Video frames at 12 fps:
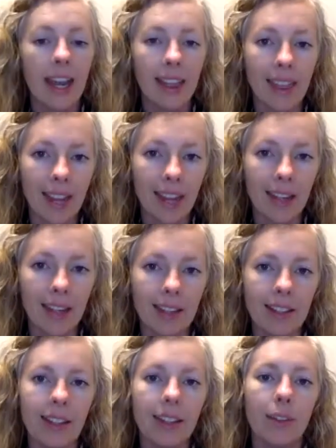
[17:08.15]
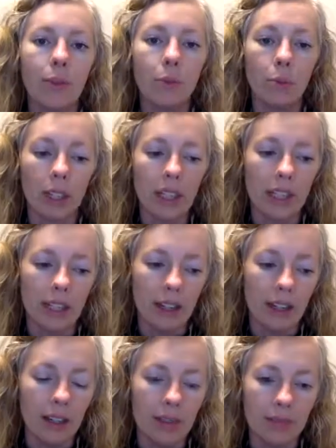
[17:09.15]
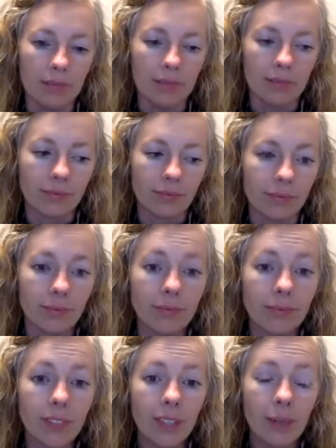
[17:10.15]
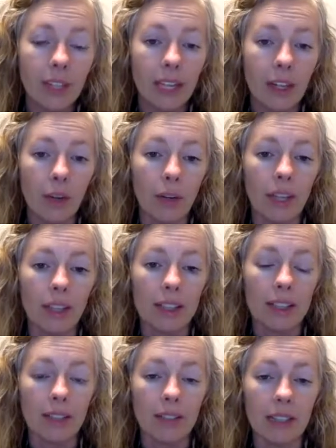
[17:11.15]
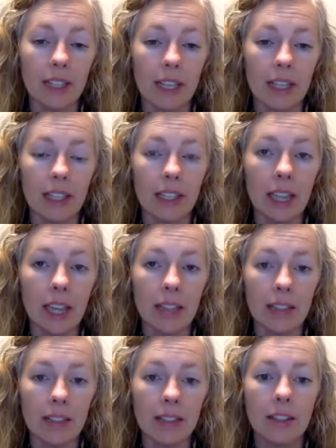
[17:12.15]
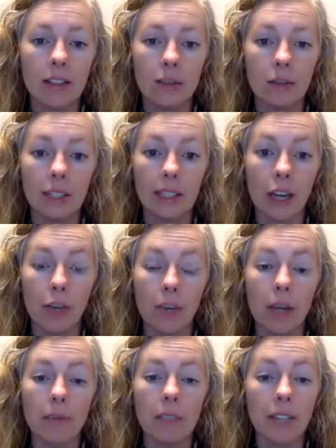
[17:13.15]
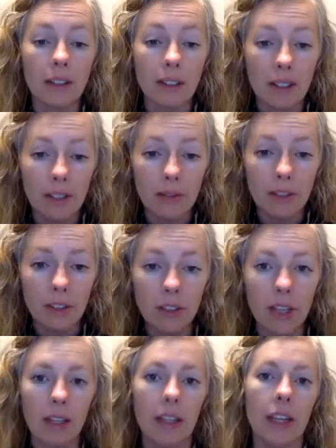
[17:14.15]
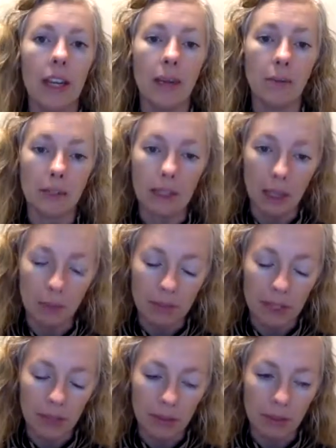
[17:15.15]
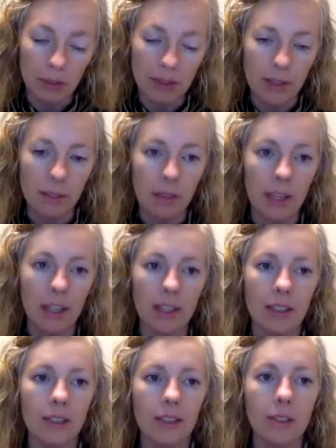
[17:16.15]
And then we get going on a 7-day cleanse to really help empty out the liver and then empty out the rest of the body.